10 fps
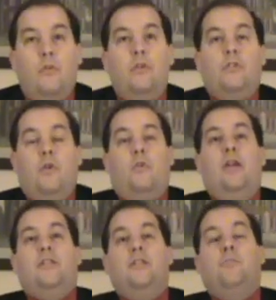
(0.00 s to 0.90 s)
There's no
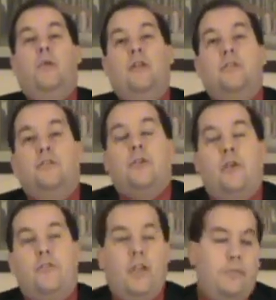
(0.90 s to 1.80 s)
question the prisoners
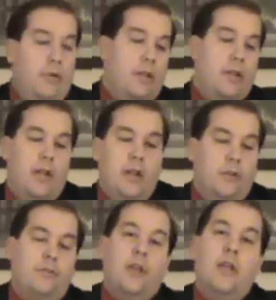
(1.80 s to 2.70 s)
heard them. They're in the
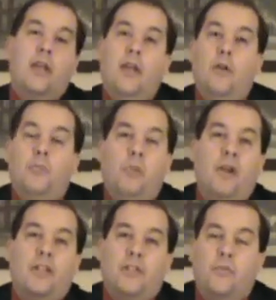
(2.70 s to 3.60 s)
inner, inner
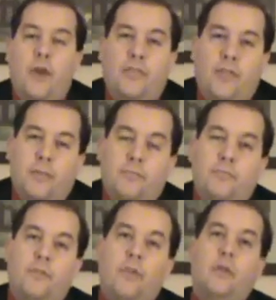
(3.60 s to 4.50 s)
prison with him.
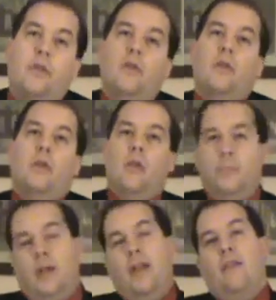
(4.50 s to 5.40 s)

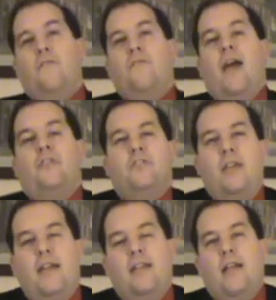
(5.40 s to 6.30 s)
But isn't it
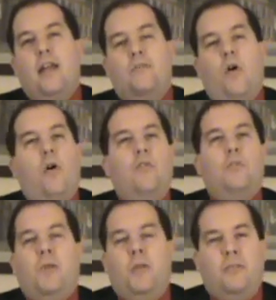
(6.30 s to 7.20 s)
fascinating that of
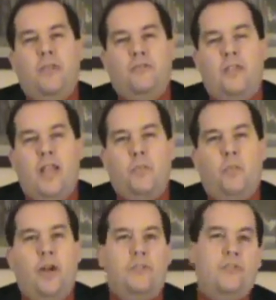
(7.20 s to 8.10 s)
all the people that's in
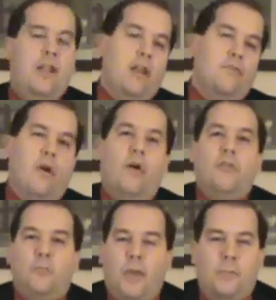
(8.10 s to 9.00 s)
that prison, and of
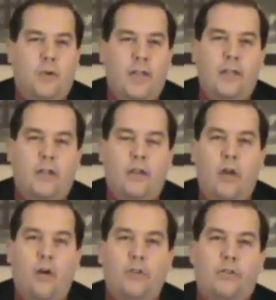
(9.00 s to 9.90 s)
all the people he could have
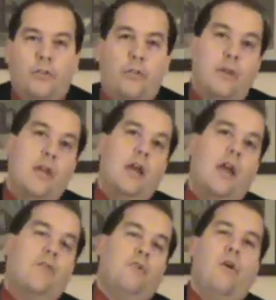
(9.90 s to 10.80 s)
gone to,
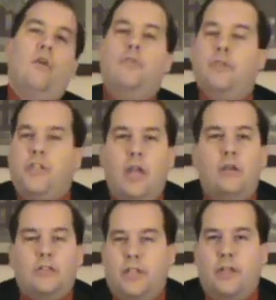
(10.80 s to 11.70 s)
and of all the
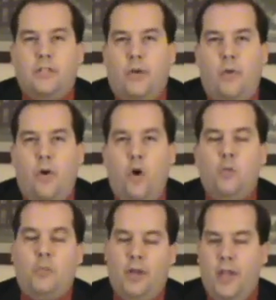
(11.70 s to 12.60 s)
jail cells that were
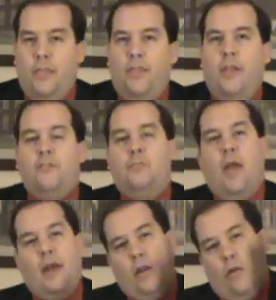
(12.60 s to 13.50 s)
open, this
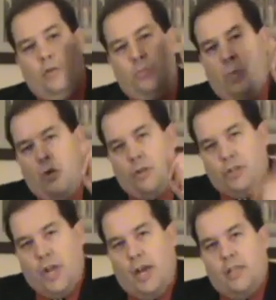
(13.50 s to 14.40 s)
man goes to Paul and
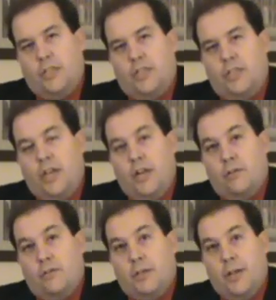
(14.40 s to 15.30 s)
Silas's
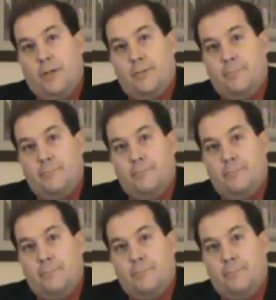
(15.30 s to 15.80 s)
jail cell.